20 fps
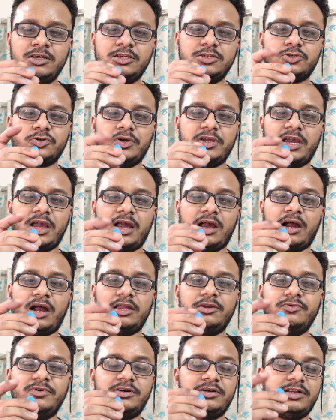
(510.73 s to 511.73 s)
So yeah,
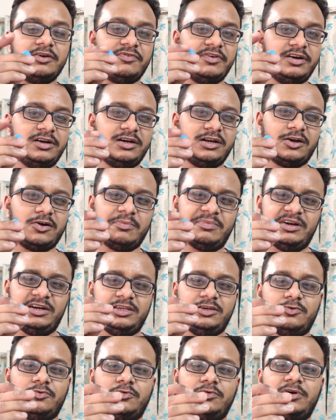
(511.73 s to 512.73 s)
I would definitely recommend
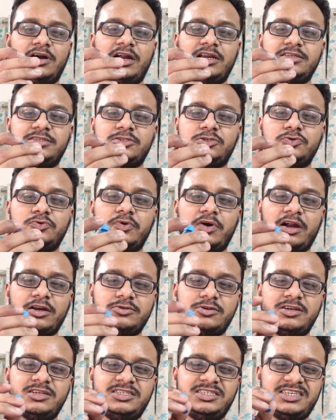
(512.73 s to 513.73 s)
you guys to
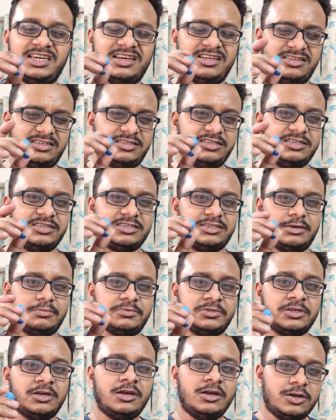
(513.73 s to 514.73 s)
actually change these
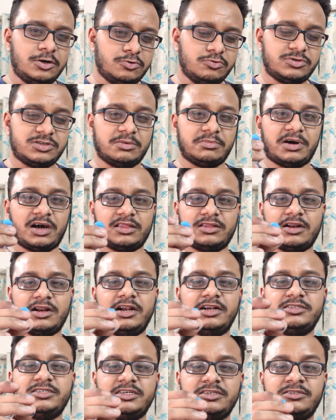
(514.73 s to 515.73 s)
tips to some other
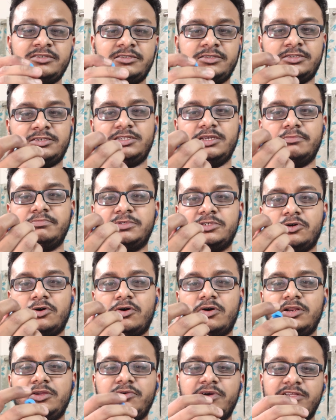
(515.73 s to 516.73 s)
headset tips,
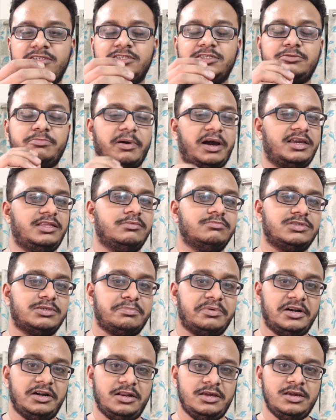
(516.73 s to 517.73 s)
or you can just buy them
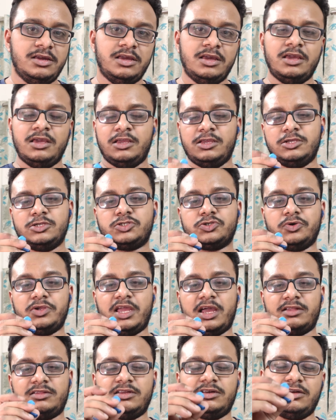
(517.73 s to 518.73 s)
separately. So
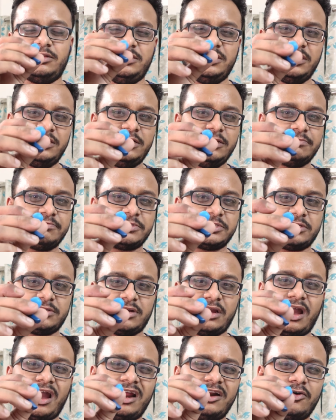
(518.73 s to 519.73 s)
yeah, the ear tips,
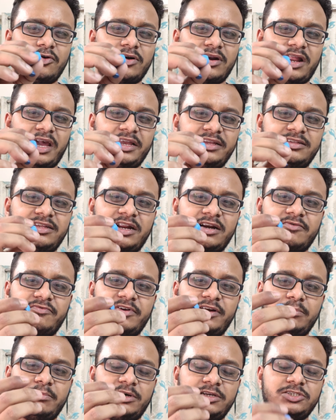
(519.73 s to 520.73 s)
I don't like that
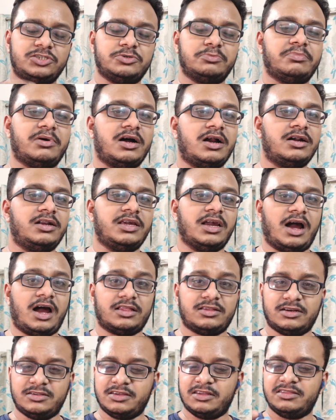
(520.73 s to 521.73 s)
very much, but yeah,
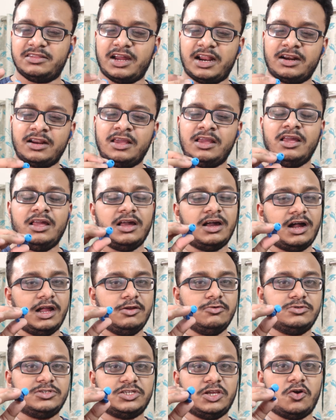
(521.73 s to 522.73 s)
other than that, I
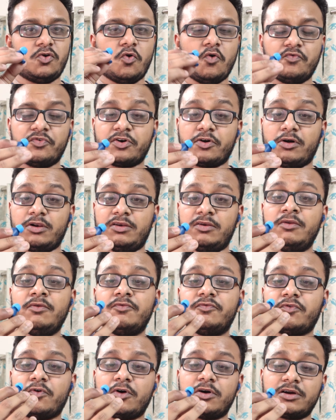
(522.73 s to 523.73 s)
would say overall
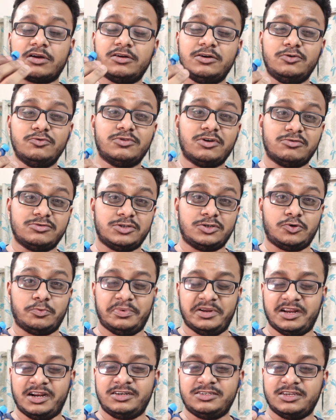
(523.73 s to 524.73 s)
for a 2000
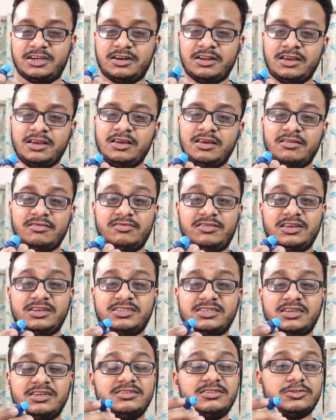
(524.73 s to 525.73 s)
rupee headset,
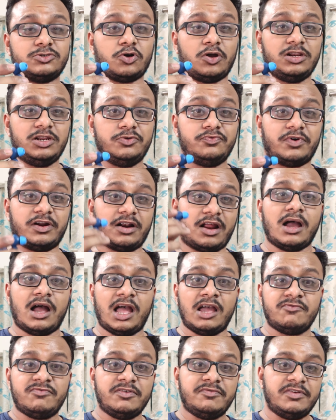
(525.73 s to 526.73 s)
this is a solid one.
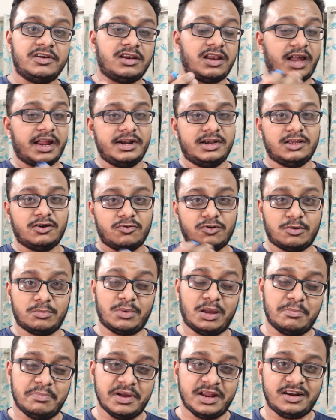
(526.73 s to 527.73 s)
I have even lied down on
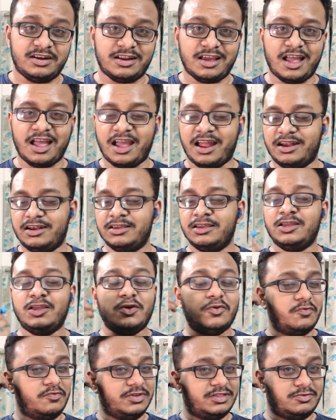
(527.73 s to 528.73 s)
my bed and
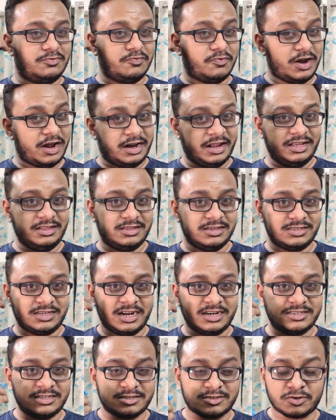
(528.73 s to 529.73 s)
with wearing these
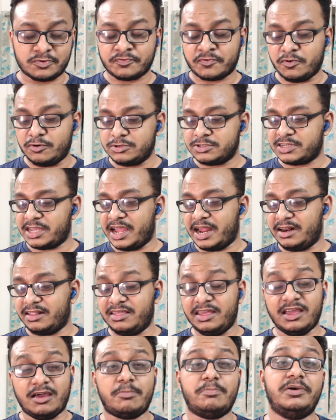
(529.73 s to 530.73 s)
headsets of course, and
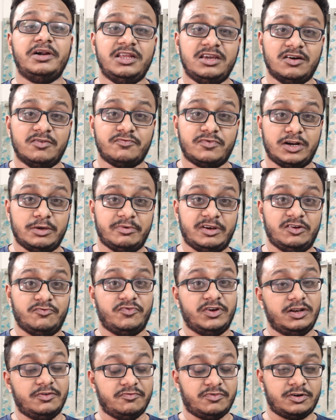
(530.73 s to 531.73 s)
they are pretty comfortable
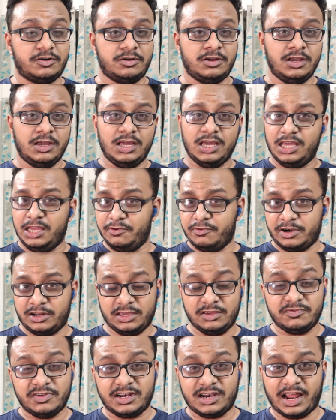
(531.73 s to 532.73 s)
whenever you are
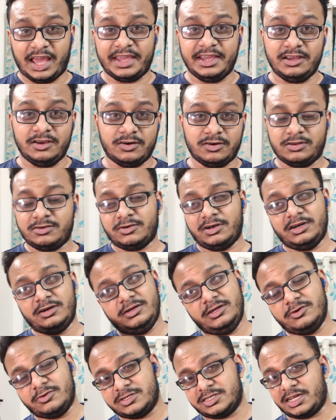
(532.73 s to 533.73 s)
even lying on
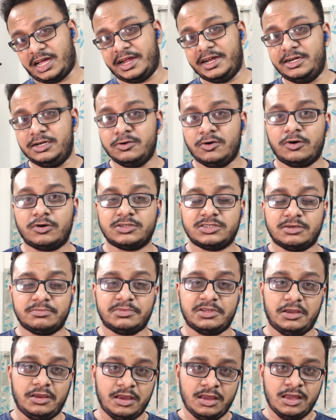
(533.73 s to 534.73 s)
your side or
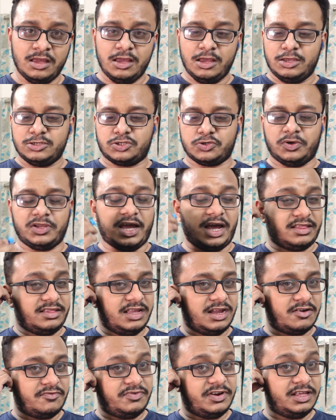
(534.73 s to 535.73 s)
something. So yeah,
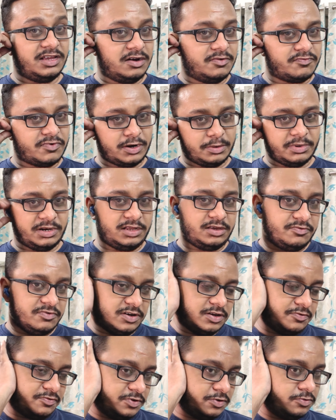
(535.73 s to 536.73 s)
they are very comfortable.
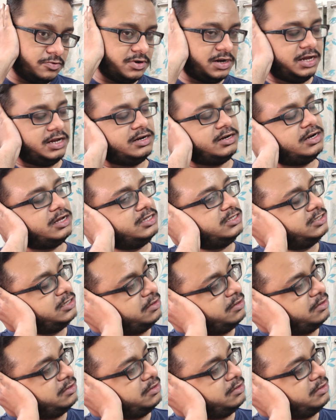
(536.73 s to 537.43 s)
Even if you like touch